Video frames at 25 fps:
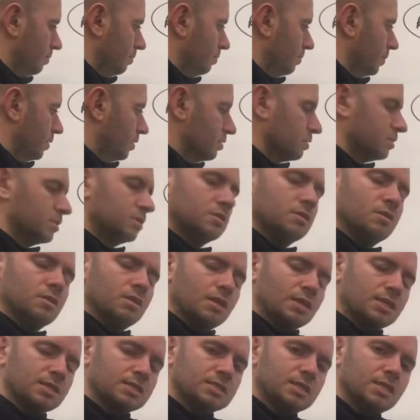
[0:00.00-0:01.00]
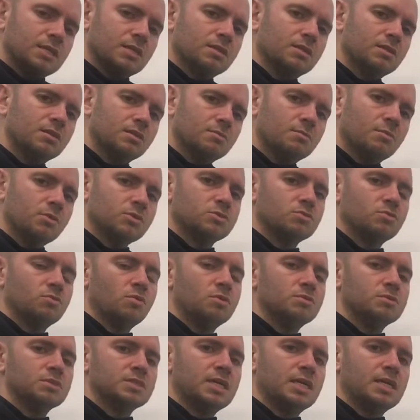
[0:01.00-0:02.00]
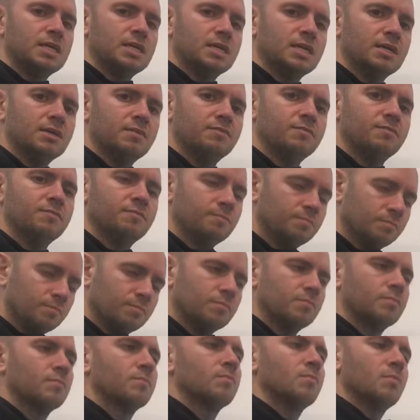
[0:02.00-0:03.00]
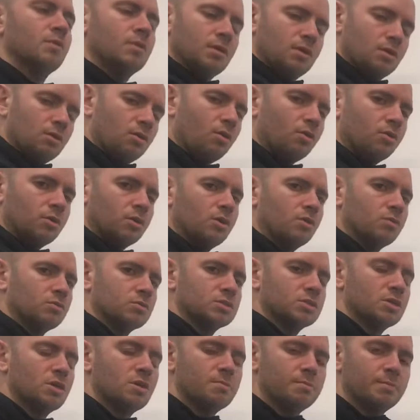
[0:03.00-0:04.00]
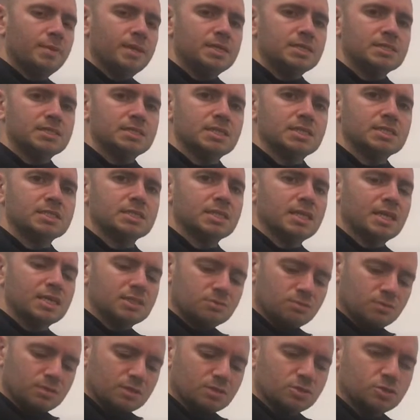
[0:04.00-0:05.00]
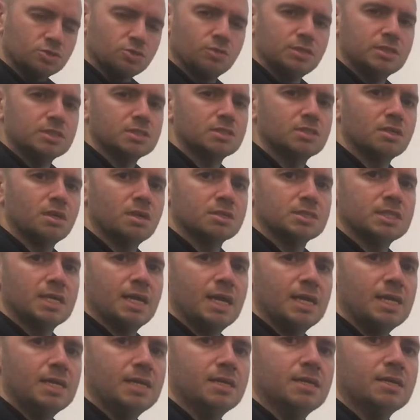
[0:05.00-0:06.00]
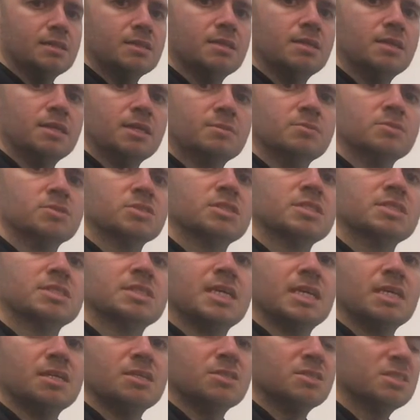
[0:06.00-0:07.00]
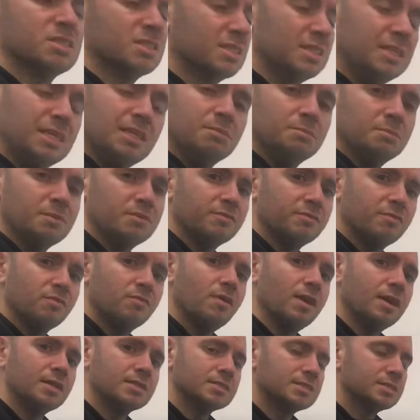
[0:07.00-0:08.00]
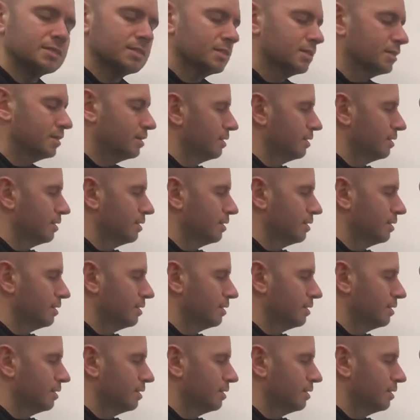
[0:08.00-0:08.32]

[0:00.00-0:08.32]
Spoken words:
because, like I said, the muscle won't take it on a long-term basis, and that's when the joints start to ache and the ligaments and tendons need a bit of a rest.